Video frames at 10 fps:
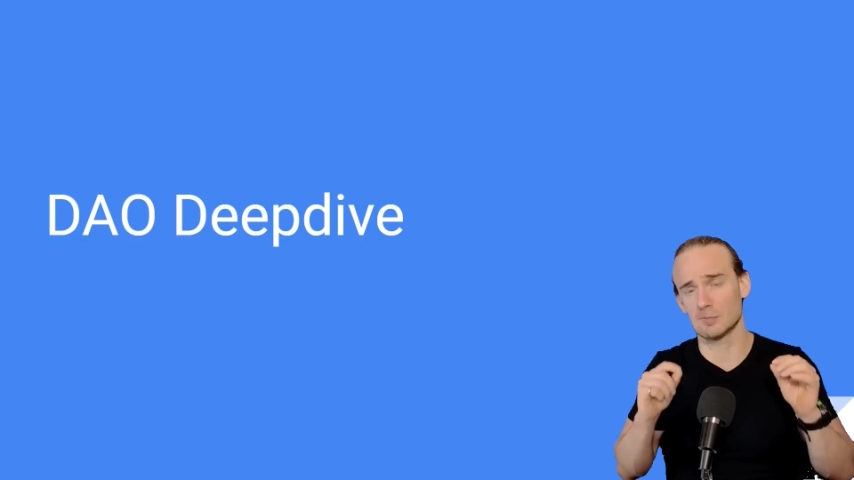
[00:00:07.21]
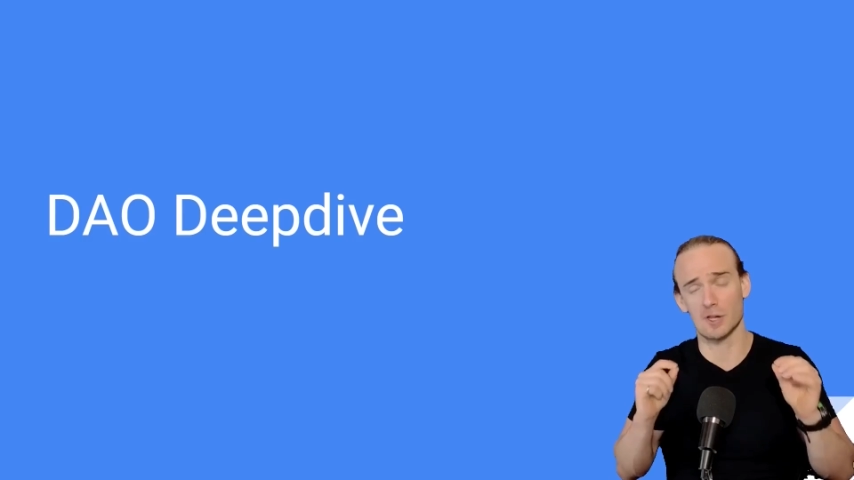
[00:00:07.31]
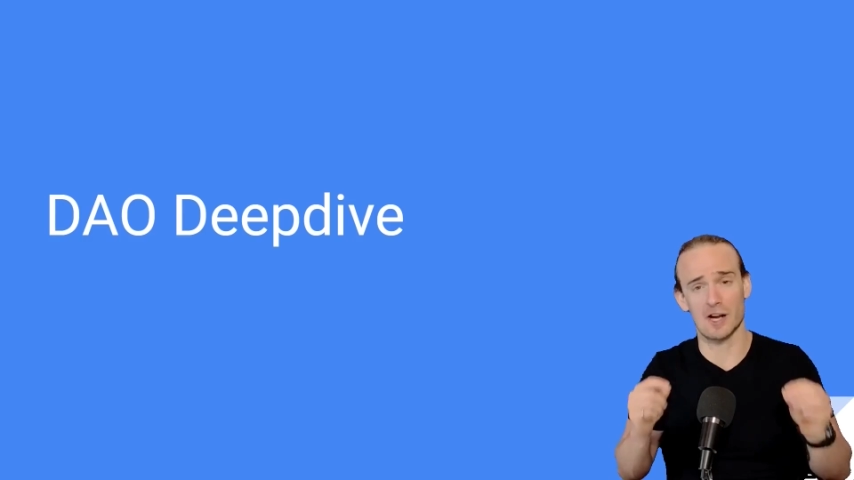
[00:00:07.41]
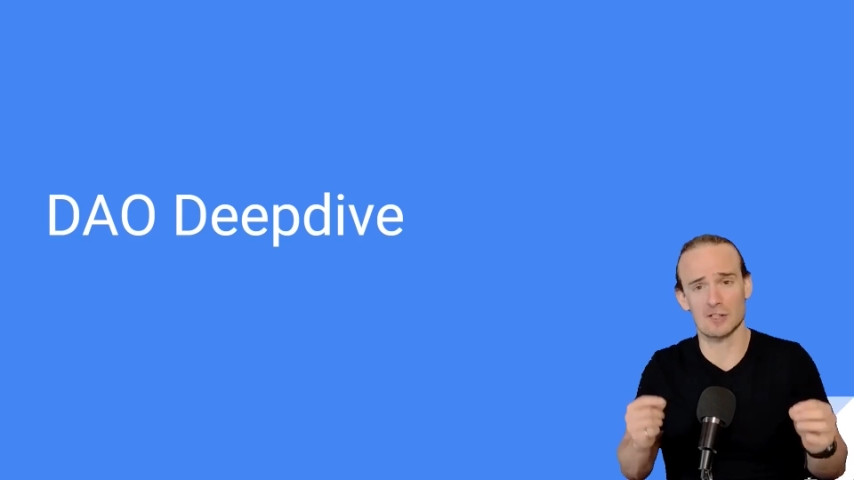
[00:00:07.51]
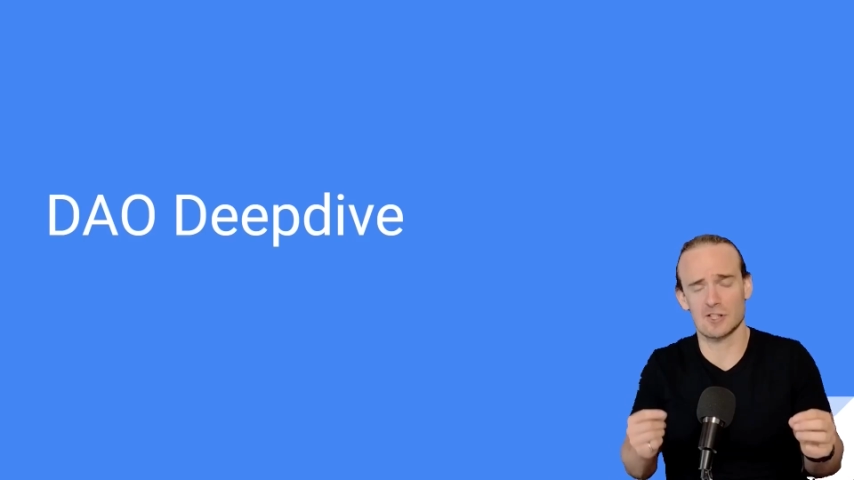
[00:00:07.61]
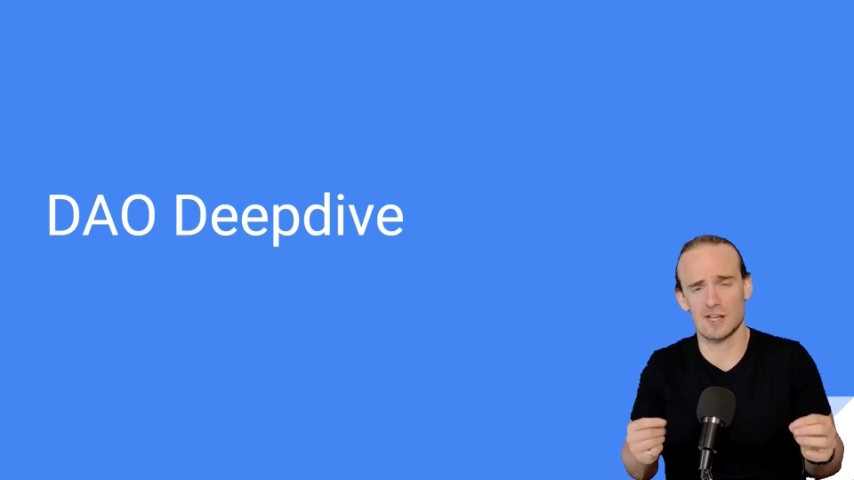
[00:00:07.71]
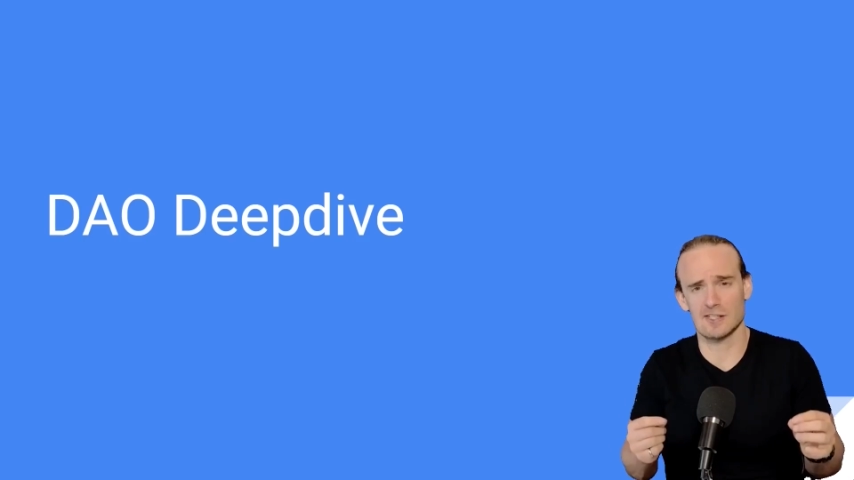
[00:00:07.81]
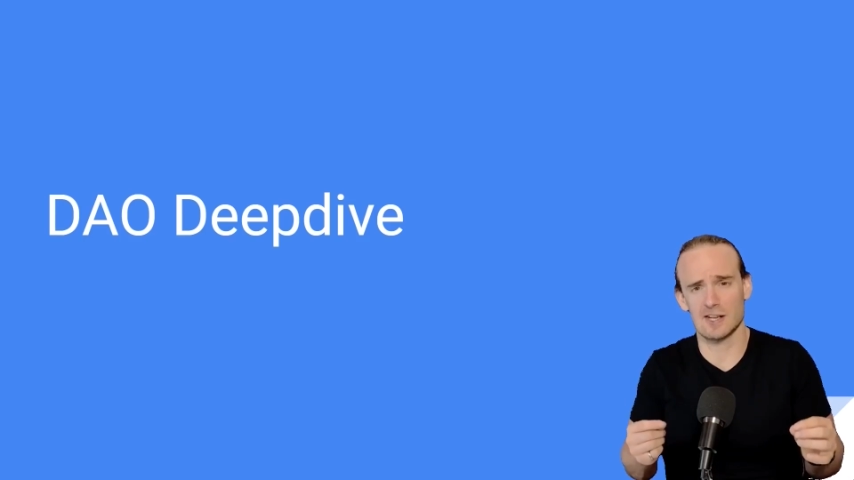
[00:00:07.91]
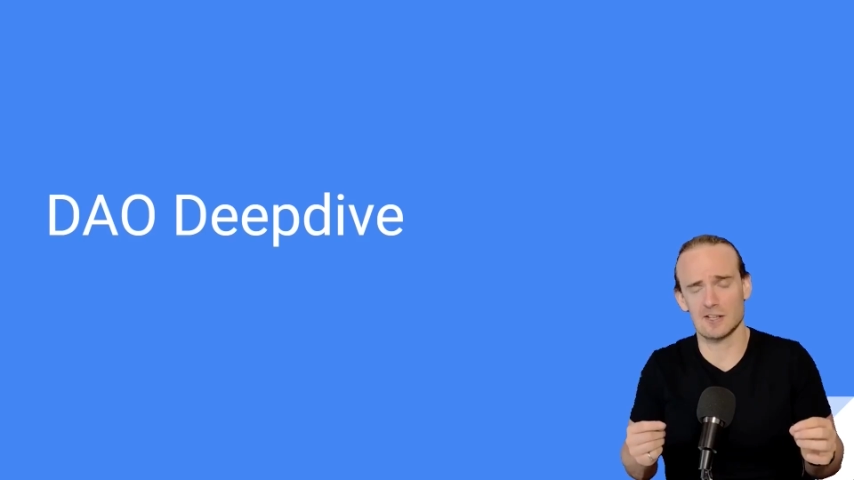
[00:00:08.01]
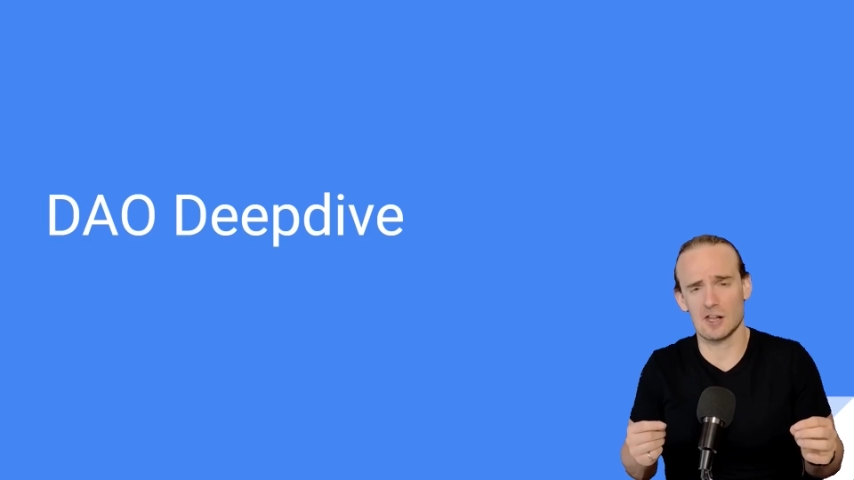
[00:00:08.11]
blockchain
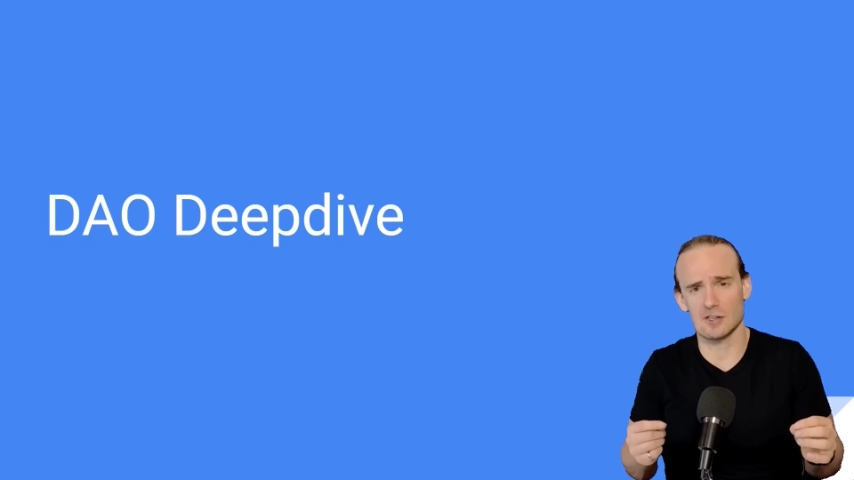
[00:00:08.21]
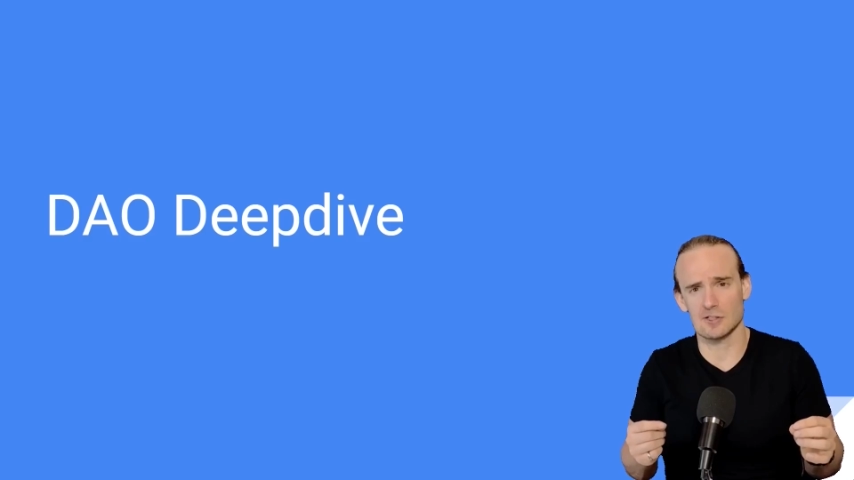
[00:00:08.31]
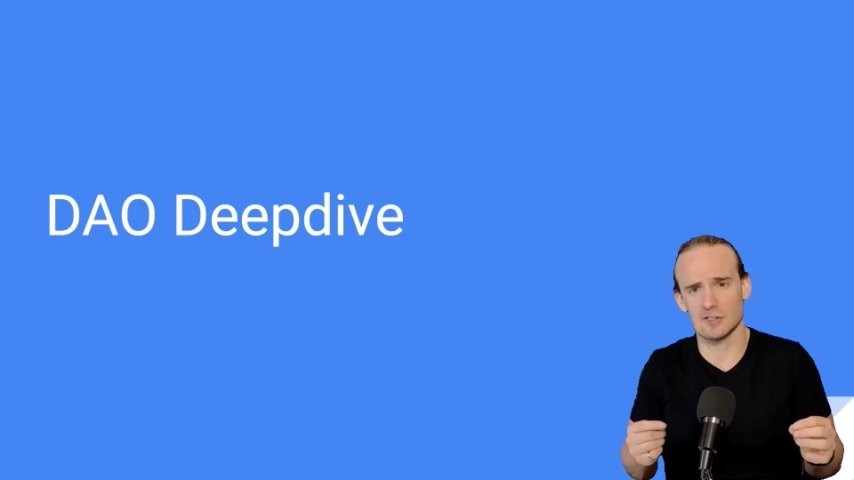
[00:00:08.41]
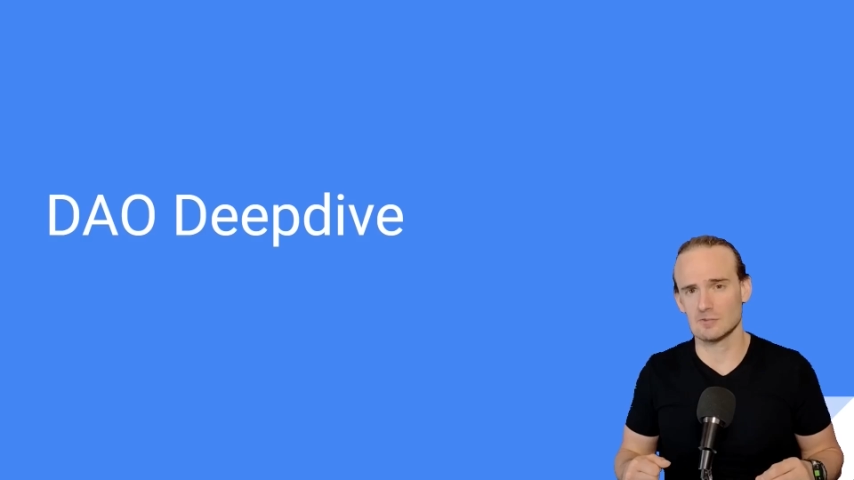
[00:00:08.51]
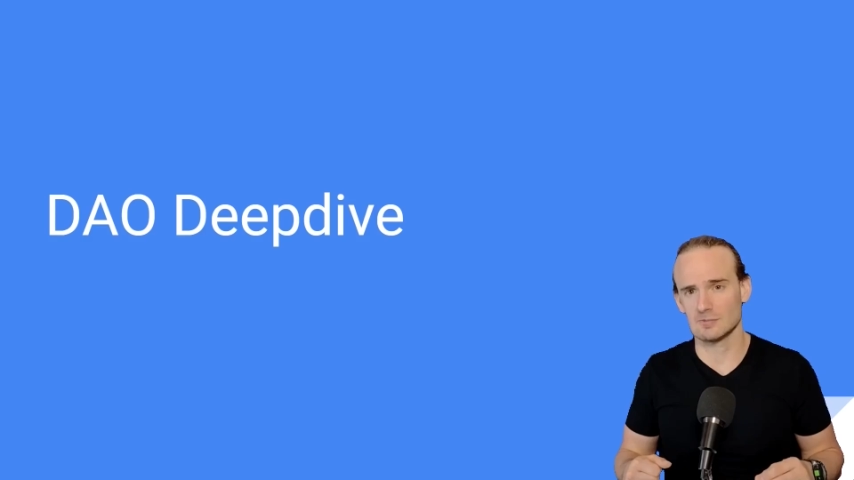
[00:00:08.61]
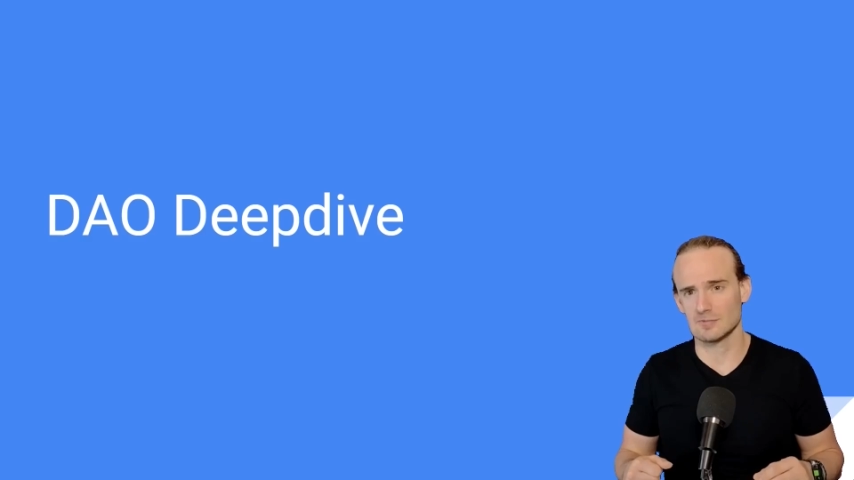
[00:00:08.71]
technology?